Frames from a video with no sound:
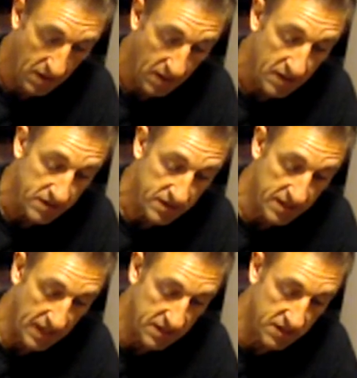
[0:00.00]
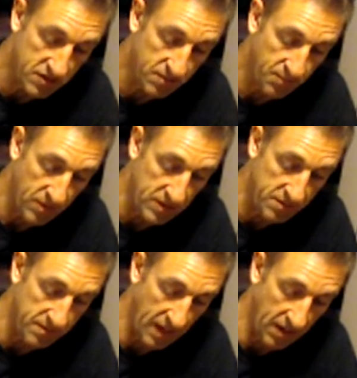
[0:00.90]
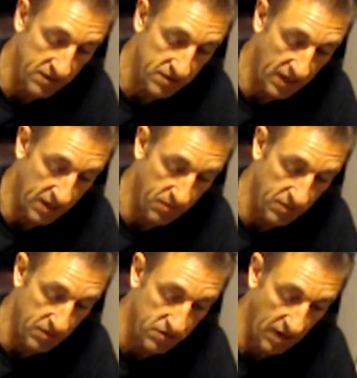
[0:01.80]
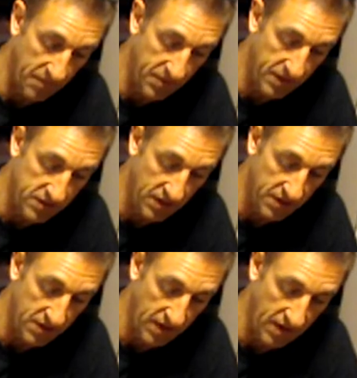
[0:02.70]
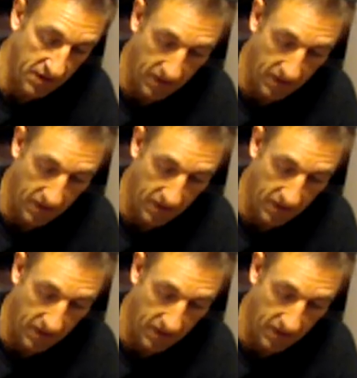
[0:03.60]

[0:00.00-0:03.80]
See, that disappoints me, Alice. Like when you drop things on the ground, all I